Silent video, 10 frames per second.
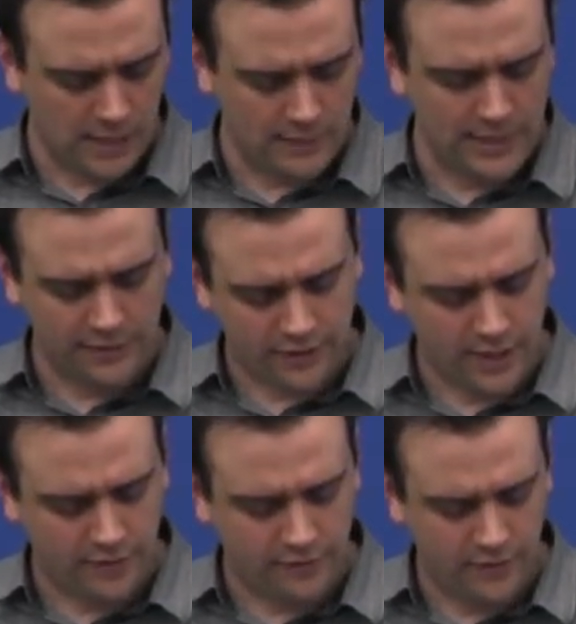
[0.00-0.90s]
And that's
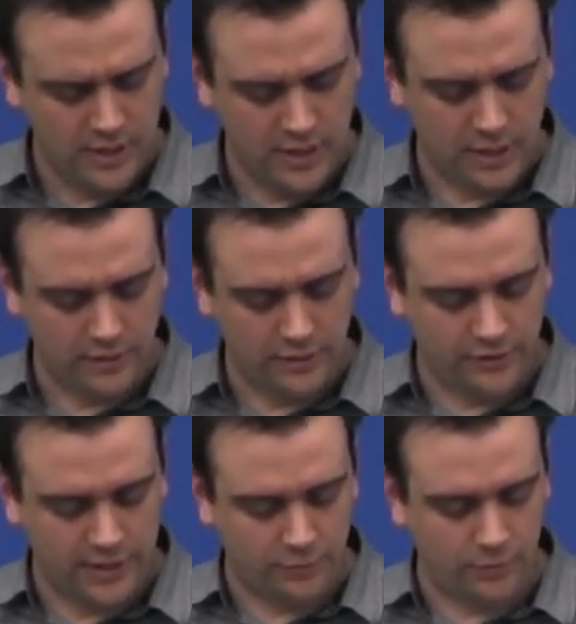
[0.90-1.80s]
kind of
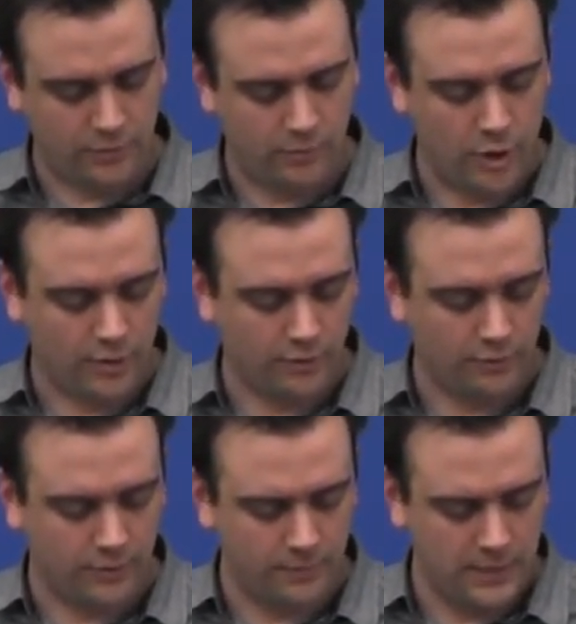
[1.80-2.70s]
the steps we walk
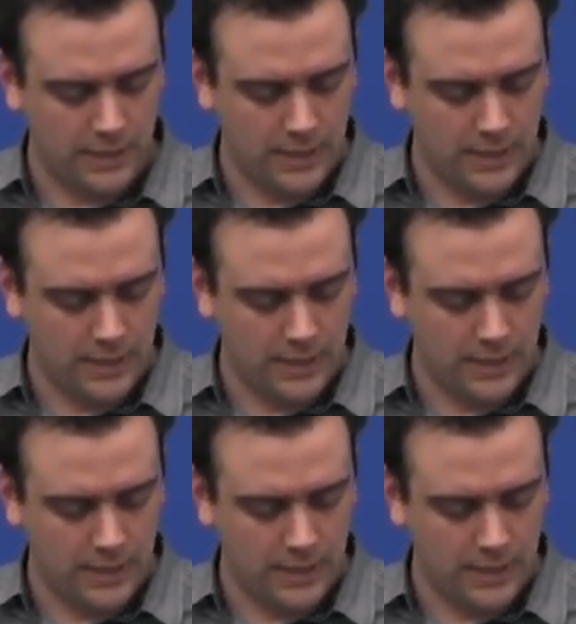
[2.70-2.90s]
through.